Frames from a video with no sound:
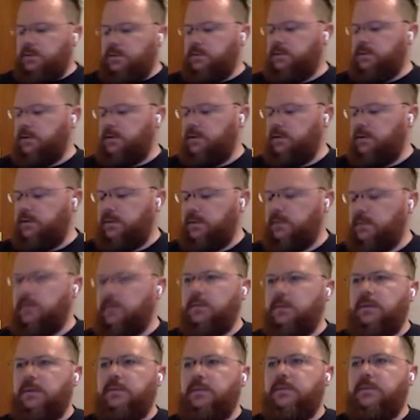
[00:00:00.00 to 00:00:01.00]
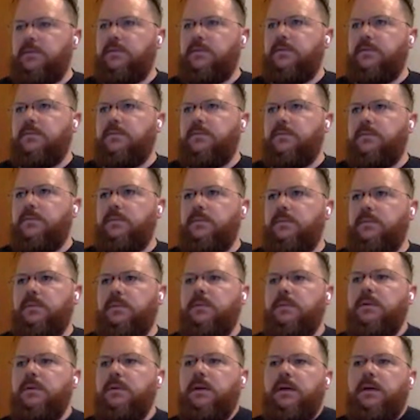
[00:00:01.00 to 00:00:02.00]
Excuse me. Oops.
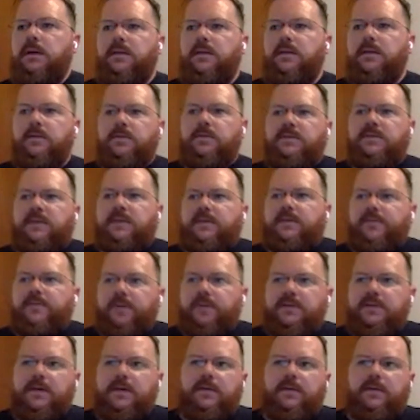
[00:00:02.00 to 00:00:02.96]
This is our first